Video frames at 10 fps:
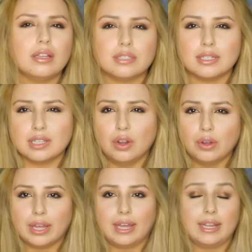So I was like,
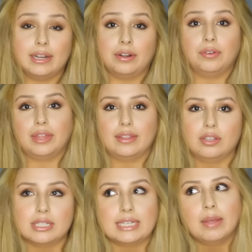okay, I didn't know that.
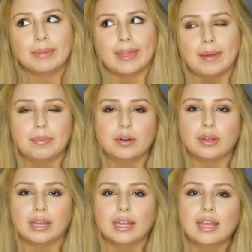You didn't tell me that, but
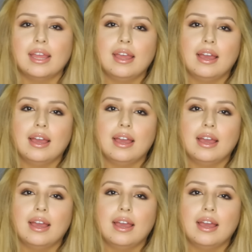okay.